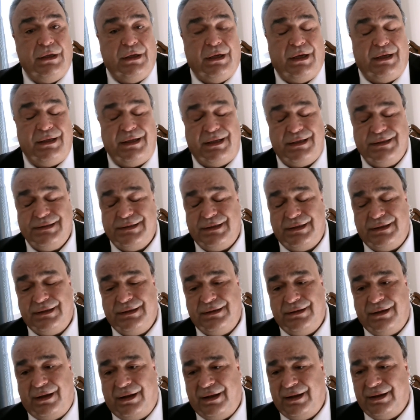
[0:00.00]
And I said,
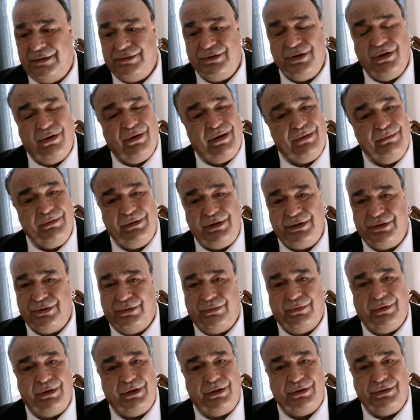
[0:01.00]
no, I really
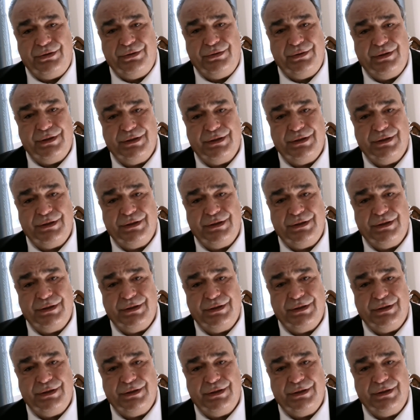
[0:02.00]
don't want to do